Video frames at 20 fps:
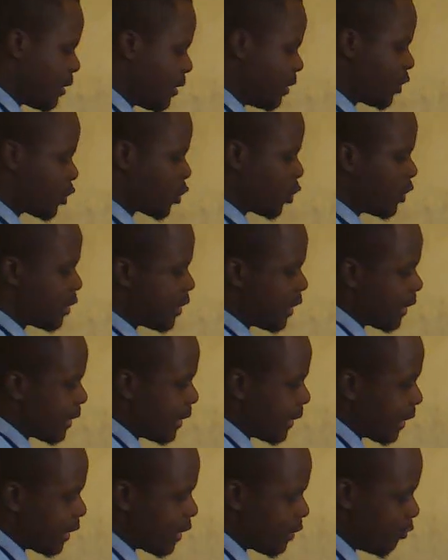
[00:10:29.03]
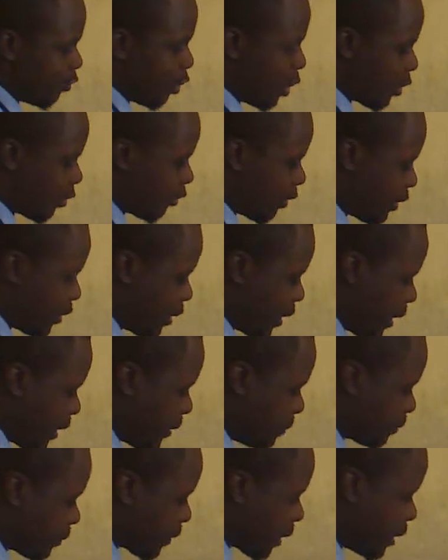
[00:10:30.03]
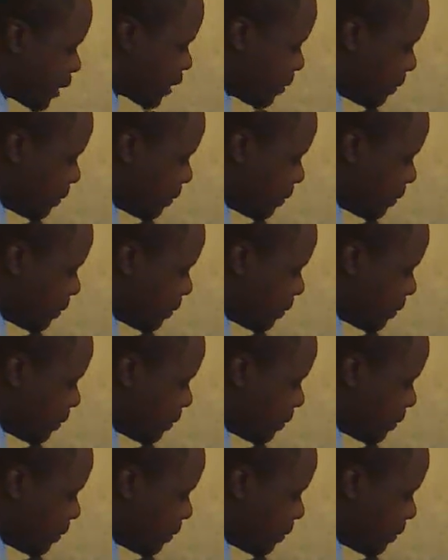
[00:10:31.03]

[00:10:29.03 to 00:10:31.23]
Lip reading: So take negative 1 over there, it